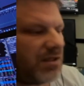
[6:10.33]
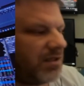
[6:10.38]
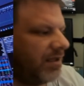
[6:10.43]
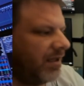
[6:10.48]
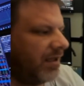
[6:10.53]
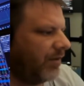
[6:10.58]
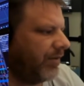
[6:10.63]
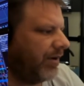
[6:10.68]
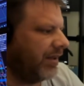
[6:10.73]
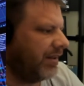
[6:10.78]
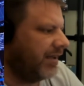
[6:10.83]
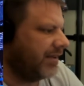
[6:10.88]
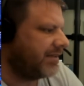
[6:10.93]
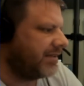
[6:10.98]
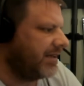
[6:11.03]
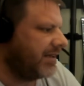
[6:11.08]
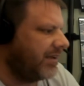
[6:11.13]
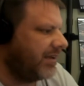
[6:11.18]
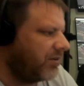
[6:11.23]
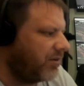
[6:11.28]
Anyway, I'd like
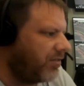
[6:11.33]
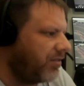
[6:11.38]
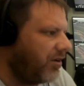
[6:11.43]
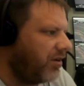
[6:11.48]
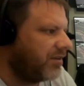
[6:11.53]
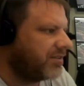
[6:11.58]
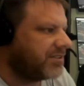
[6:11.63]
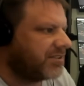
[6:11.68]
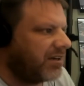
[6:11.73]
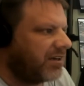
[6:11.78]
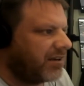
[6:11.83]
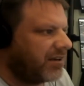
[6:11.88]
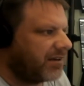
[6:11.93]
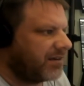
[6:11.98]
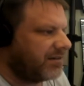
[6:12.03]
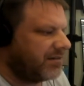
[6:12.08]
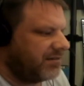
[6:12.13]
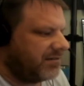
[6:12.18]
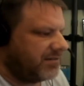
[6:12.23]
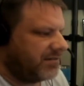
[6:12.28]
to get your thoughts on
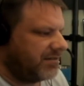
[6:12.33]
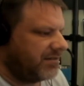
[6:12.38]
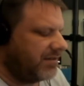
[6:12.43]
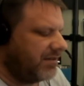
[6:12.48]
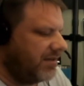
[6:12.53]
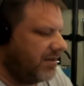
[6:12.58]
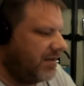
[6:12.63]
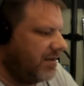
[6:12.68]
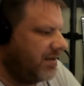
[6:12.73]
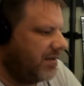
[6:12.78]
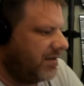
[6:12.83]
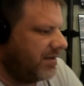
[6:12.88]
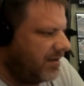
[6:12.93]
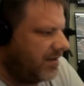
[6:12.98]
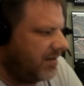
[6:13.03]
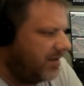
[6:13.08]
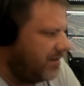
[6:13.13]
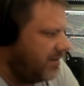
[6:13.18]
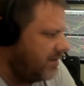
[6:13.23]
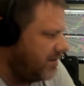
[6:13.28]
it.
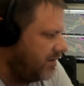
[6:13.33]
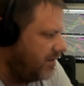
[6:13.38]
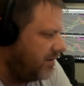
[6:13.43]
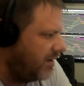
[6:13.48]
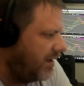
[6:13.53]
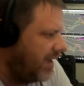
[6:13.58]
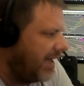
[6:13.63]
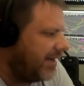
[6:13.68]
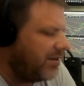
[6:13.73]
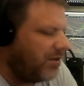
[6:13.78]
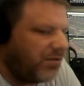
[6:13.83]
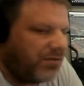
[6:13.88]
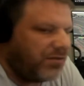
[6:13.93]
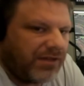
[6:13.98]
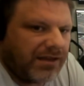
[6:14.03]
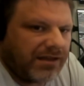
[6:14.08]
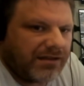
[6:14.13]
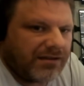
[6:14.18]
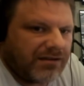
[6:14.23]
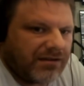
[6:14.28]
How do you
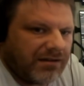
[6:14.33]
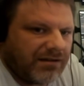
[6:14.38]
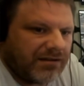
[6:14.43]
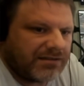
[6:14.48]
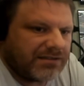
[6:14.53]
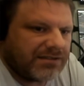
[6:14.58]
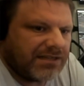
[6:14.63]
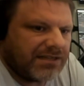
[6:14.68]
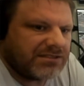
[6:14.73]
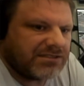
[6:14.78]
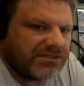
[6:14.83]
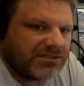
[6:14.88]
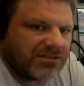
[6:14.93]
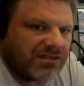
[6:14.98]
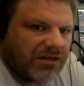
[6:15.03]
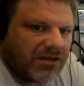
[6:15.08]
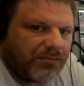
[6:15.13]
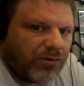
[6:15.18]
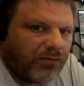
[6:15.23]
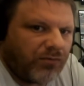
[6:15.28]
think Tesla's
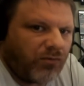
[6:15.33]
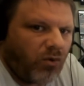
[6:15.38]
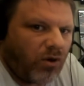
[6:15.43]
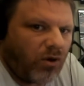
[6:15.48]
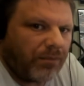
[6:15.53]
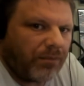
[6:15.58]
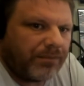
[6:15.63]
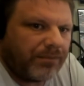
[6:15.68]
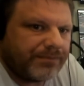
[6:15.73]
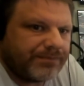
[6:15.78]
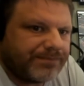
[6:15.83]
going to perform?